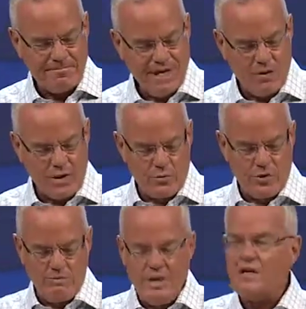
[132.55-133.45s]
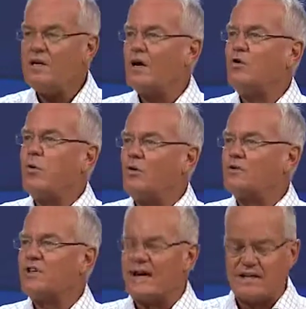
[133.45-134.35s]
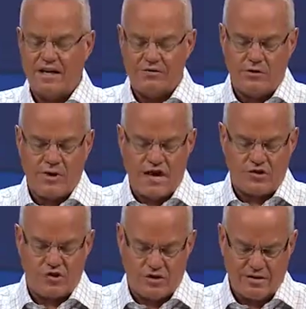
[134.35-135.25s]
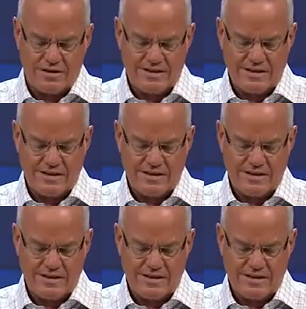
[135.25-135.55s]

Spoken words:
I want to repeat a quote that I gave you last year.